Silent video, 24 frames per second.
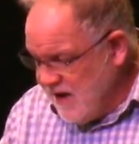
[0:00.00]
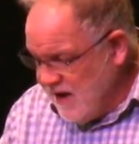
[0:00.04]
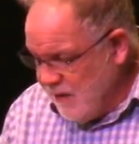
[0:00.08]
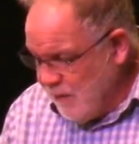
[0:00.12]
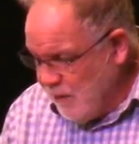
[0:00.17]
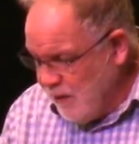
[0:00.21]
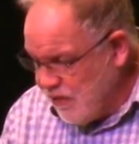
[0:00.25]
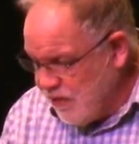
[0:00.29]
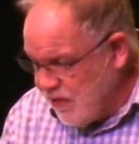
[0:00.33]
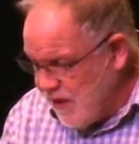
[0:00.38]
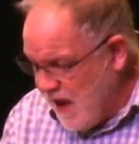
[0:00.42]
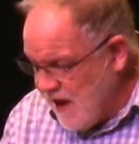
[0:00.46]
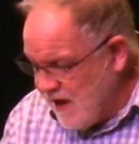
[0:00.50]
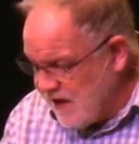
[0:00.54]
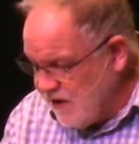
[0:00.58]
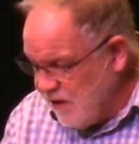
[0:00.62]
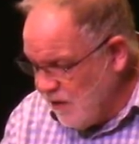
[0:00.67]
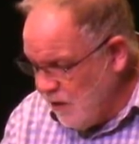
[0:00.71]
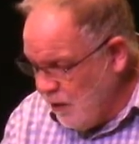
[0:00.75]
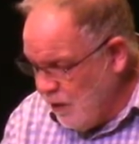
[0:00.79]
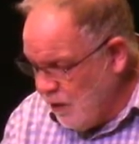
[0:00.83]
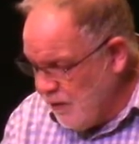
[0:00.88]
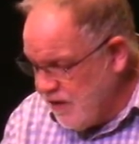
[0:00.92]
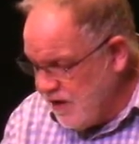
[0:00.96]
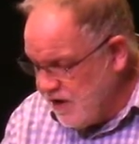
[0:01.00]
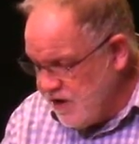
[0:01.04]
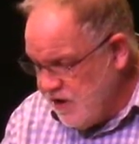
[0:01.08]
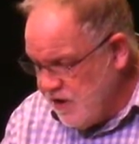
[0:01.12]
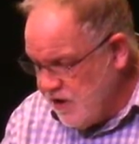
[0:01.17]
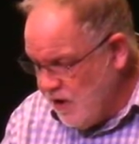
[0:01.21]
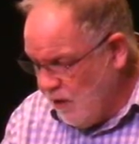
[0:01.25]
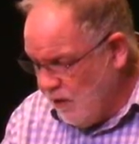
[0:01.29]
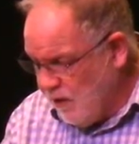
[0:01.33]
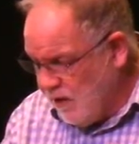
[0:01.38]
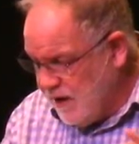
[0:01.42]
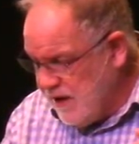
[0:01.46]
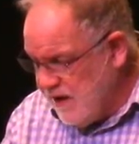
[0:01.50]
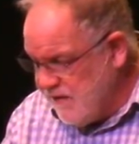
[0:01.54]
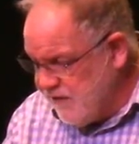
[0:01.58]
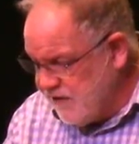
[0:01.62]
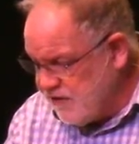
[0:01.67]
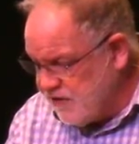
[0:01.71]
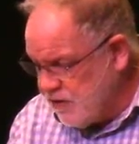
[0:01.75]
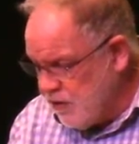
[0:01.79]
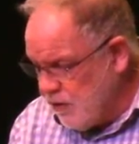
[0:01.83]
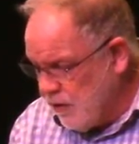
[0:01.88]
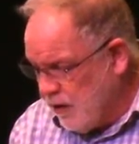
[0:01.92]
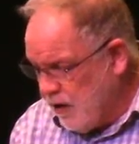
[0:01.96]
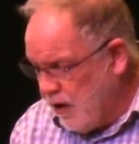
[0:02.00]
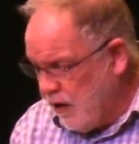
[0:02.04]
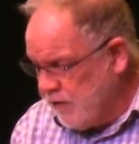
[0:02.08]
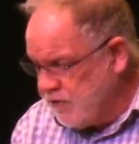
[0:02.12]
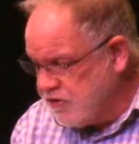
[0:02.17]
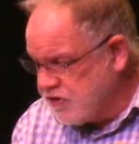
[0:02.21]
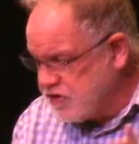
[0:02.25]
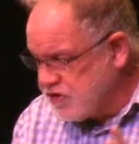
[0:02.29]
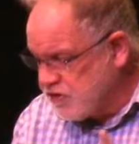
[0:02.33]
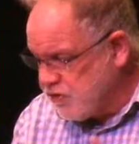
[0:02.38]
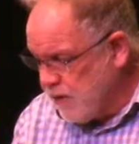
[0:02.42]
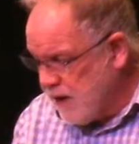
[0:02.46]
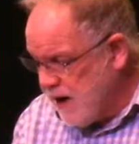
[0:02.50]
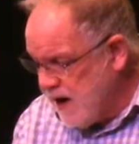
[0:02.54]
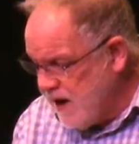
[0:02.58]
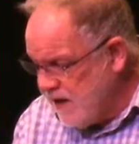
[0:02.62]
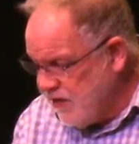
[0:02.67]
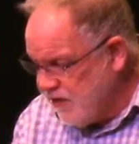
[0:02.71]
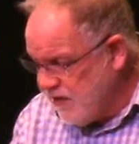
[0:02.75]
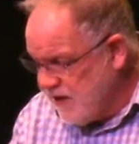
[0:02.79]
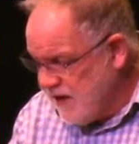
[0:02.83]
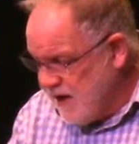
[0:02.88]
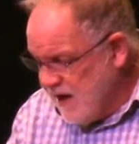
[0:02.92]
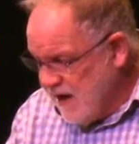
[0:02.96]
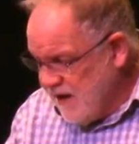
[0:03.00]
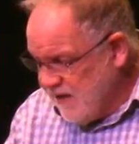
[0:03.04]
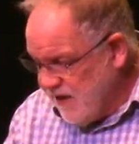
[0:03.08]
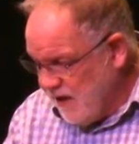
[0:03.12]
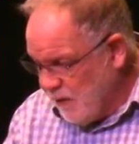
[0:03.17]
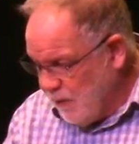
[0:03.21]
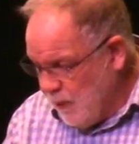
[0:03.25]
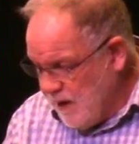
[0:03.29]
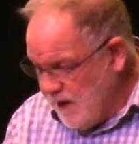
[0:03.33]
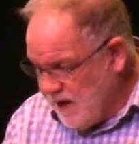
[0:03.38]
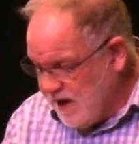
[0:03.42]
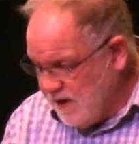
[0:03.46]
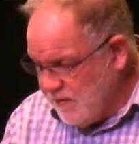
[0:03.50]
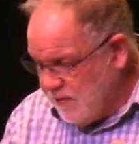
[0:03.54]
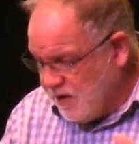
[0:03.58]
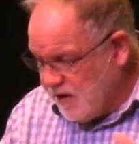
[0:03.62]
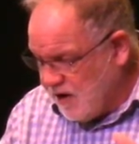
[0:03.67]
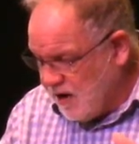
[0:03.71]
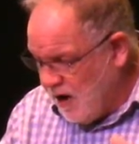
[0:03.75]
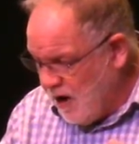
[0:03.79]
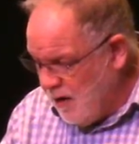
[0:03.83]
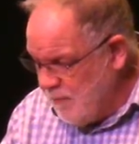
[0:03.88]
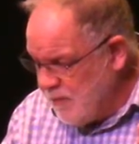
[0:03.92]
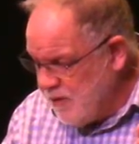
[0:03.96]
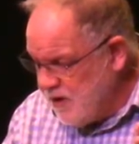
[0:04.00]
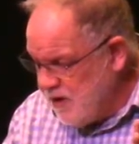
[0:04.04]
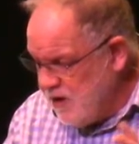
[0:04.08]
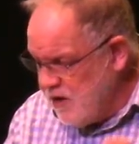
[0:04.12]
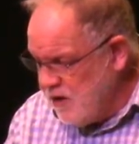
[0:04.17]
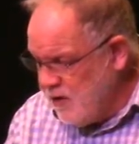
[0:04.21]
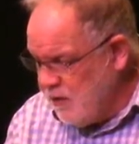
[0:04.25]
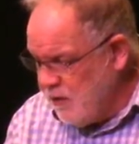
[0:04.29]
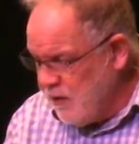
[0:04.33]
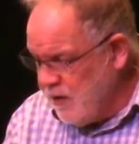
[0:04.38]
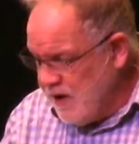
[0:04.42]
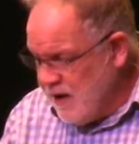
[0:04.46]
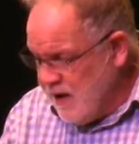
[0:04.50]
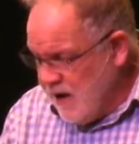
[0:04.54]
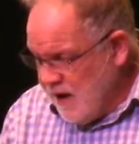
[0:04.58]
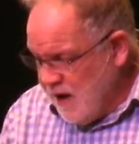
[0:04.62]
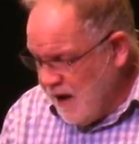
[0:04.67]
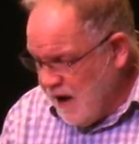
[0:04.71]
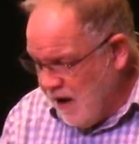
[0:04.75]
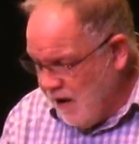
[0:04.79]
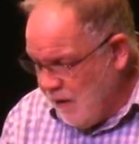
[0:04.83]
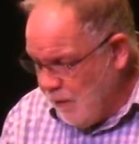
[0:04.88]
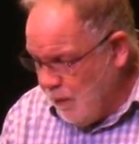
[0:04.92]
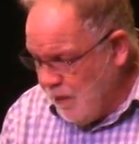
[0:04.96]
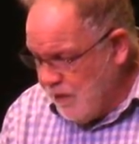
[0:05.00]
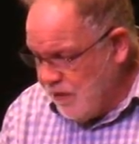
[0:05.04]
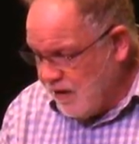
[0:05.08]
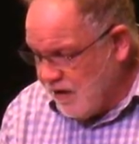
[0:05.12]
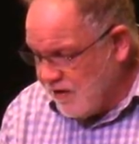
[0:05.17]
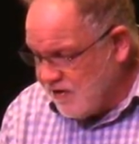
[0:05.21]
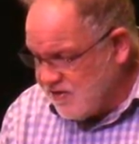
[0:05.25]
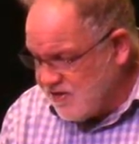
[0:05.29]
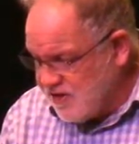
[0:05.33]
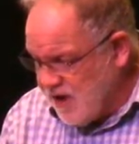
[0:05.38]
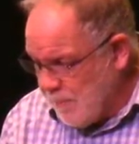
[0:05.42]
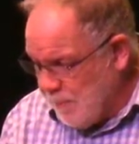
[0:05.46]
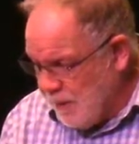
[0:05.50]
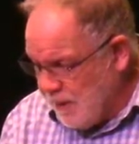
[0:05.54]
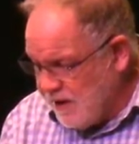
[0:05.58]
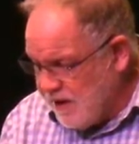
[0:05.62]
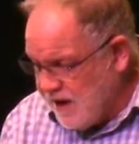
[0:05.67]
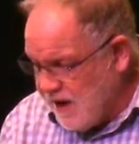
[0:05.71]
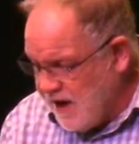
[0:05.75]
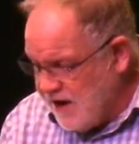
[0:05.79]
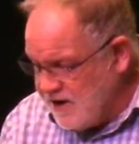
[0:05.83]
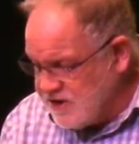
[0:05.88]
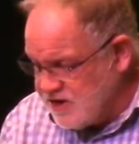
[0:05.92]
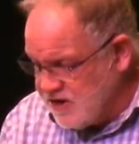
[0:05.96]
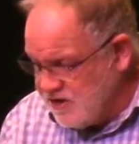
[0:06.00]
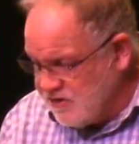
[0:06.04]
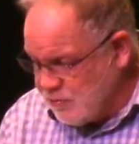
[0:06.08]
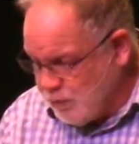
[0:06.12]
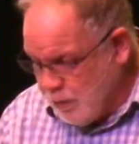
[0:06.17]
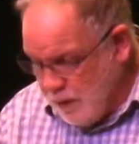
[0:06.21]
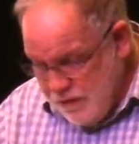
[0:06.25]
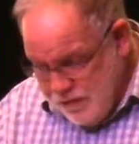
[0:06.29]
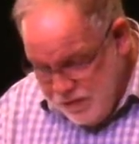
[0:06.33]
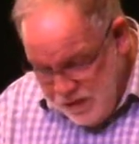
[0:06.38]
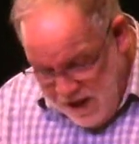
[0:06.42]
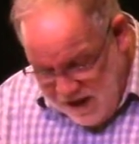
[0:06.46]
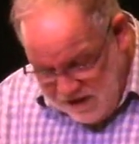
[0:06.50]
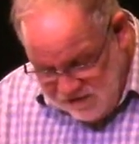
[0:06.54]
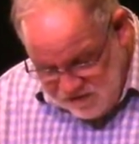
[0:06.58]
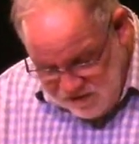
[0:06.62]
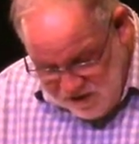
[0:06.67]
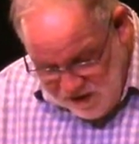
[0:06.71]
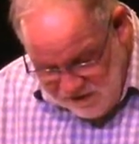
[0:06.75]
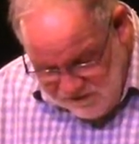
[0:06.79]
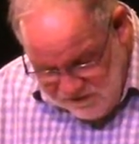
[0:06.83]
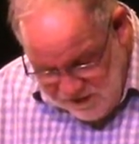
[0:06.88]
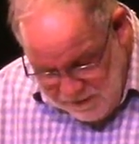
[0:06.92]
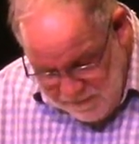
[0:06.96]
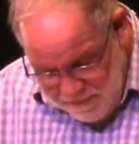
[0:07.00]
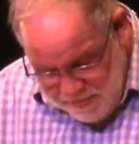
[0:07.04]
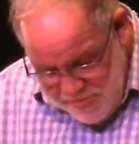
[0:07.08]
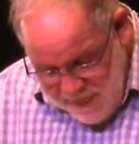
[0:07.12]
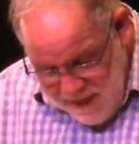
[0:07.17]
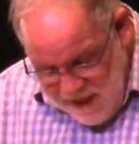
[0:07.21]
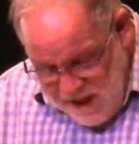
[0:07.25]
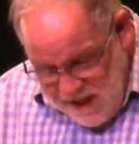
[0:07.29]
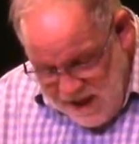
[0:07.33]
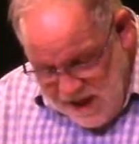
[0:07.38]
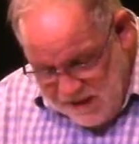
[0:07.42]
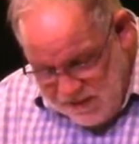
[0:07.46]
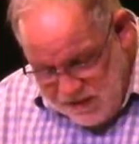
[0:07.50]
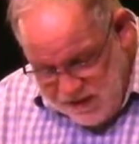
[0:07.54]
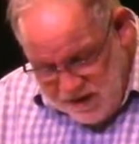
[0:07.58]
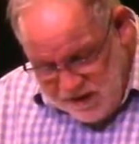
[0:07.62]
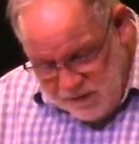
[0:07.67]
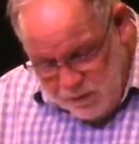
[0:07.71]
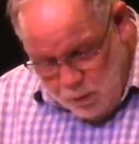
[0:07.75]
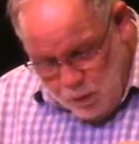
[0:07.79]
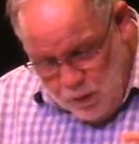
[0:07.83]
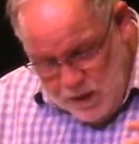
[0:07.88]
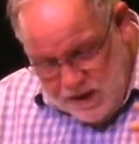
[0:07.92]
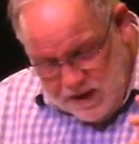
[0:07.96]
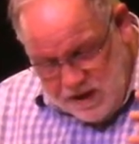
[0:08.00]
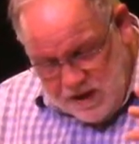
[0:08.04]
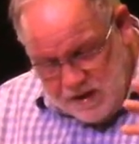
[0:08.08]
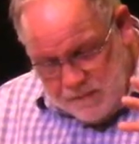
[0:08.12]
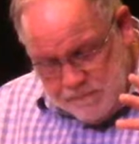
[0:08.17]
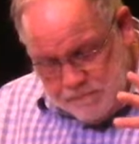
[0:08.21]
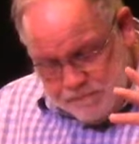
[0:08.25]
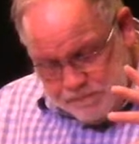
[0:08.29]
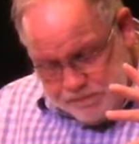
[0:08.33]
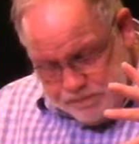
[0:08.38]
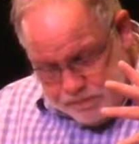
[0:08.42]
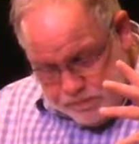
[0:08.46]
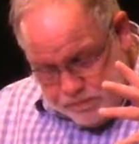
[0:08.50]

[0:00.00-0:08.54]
We thank you, Lord, that you don't leave us to our own strength, that we can come to you uh, with our supplications, with thanksgiving, and then we can